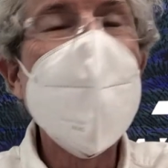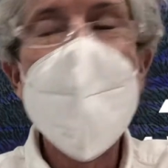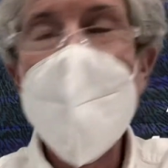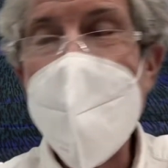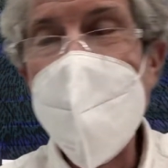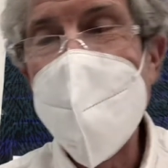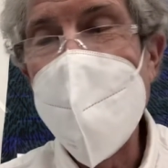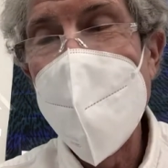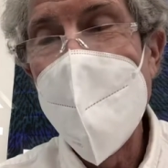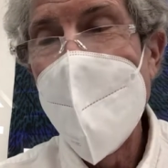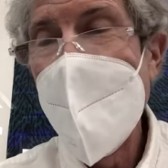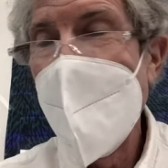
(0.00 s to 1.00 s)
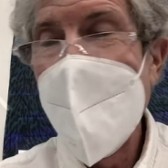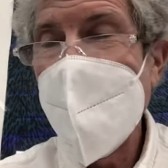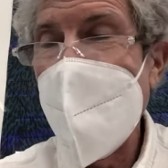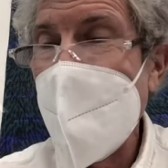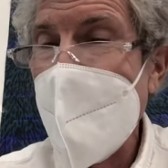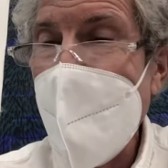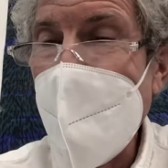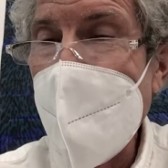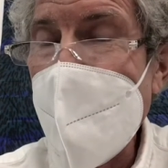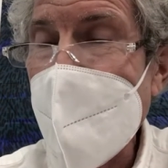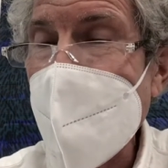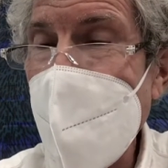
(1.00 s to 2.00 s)
Comes in. So anyway,
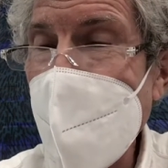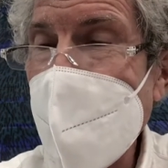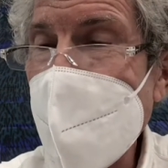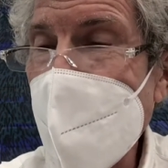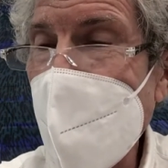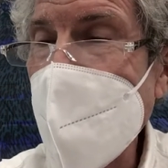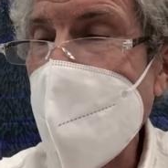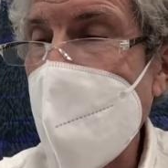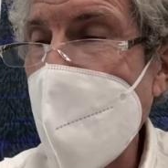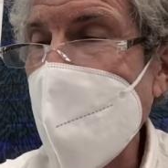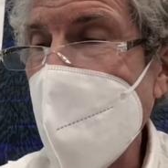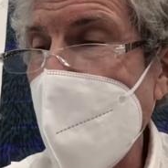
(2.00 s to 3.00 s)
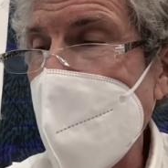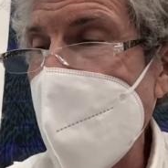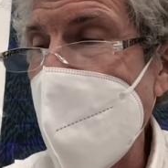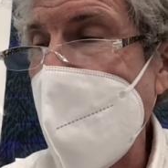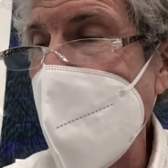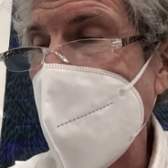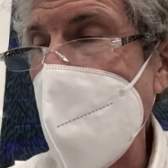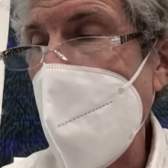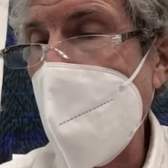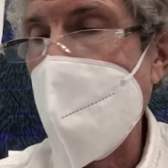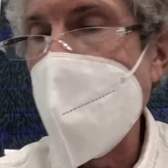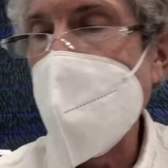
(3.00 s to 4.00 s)
Cruz's thoughts based on the senator's
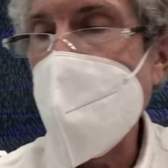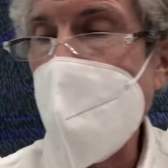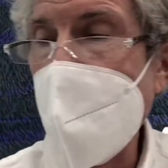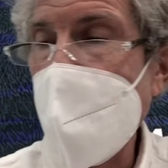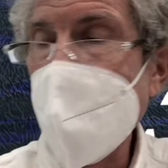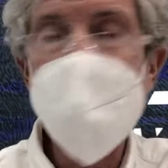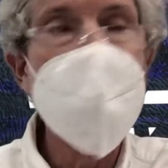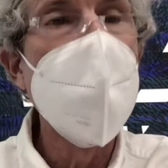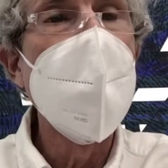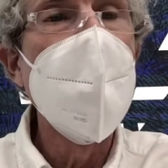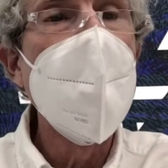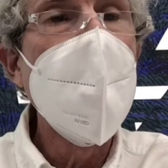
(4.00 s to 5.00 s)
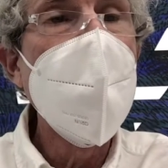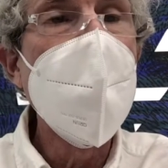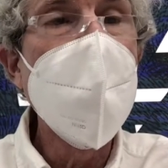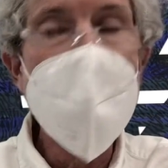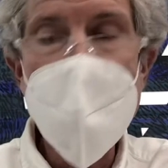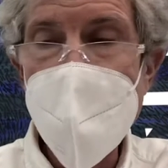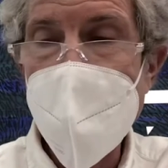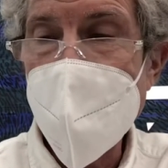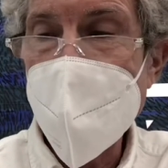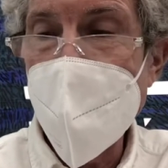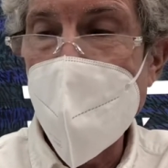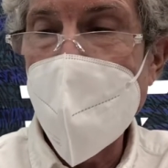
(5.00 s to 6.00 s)
reported response. Now this was his
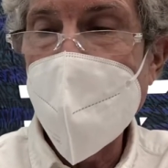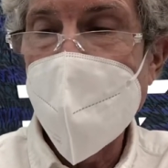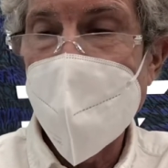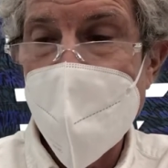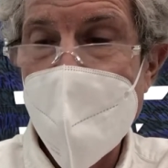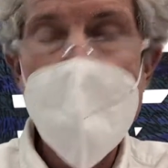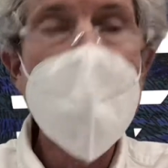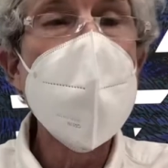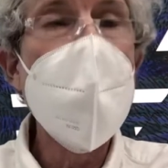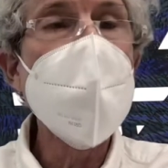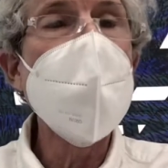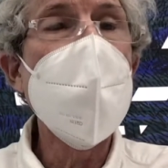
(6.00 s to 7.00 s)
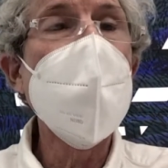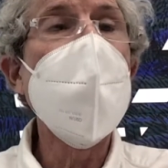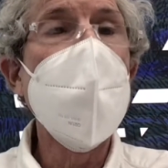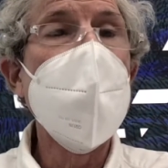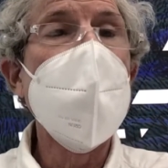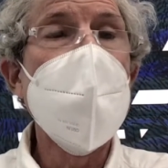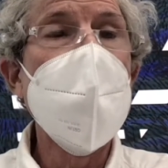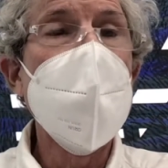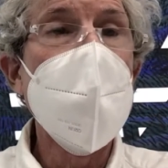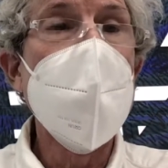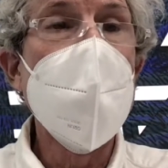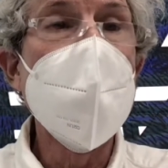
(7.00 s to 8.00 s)
thought based upon
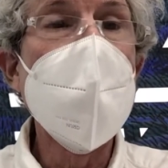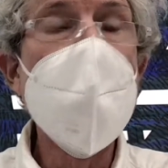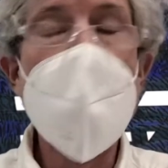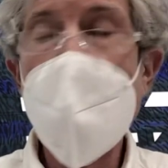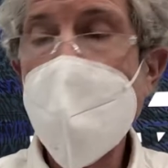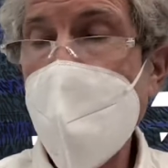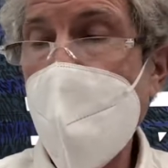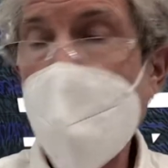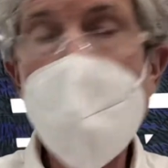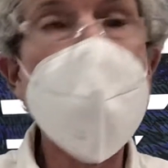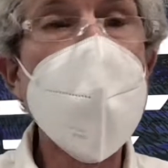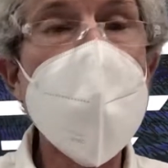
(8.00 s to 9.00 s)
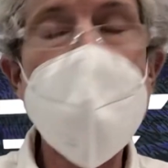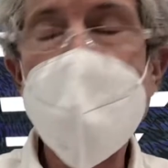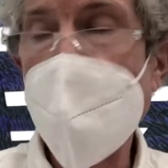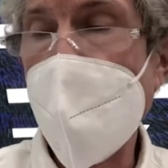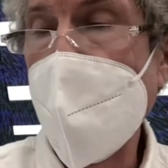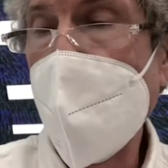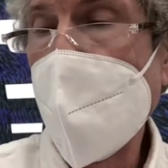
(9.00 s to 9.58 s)
her remark there, what she retorted.